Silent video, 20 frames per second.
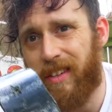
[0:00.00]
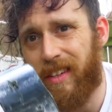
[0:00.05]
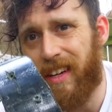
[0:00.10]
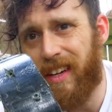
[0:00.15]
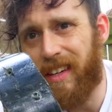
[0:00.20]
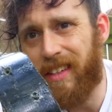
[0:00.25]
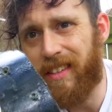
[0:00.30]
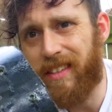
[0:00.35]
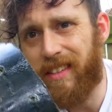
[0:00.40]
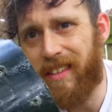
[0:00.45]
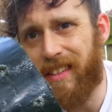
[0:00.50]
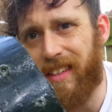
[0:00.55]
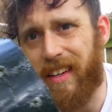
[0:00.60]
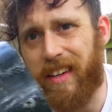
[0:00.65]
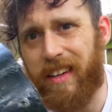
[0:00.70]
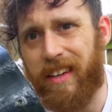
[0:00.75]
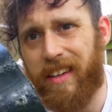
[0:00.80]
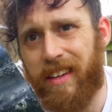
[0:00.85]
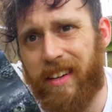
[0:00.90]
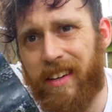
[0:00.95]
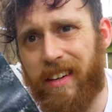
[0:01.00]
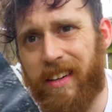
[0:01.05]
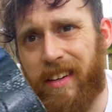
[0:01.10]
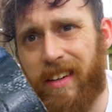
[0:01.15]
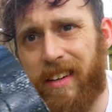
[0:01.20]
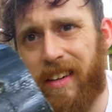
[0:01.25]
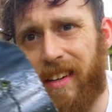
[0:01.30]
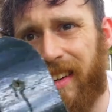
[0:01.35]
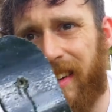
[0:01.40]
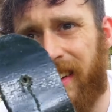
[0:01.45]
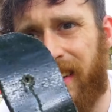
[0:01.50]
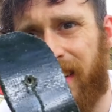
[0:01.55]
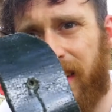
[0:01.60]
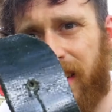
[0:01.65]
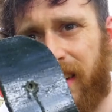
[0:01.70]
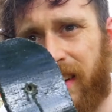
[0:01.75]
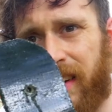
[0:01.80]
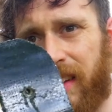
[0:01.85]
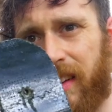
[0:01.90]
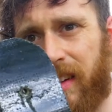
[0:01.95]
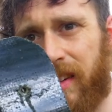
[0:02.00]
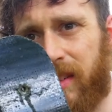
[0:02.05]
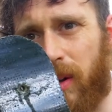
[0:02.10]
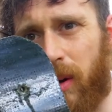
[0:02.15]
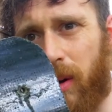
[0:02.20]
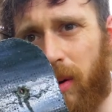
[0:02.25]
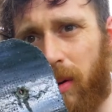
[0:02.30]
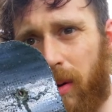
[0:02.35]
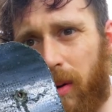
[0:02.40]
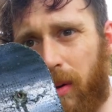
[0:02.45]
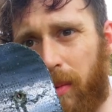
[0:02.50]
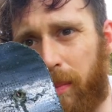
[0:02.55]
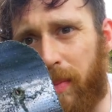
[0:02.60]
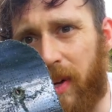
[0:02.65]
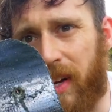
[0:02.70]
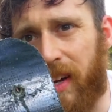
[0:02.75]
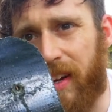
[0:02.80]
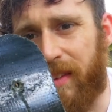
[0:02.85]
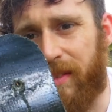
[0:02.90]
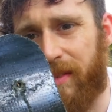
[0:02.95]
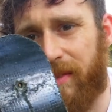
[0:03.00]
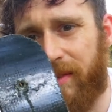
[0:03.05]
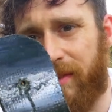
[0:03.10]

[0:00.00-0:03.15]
can kind of see. There's a hole, but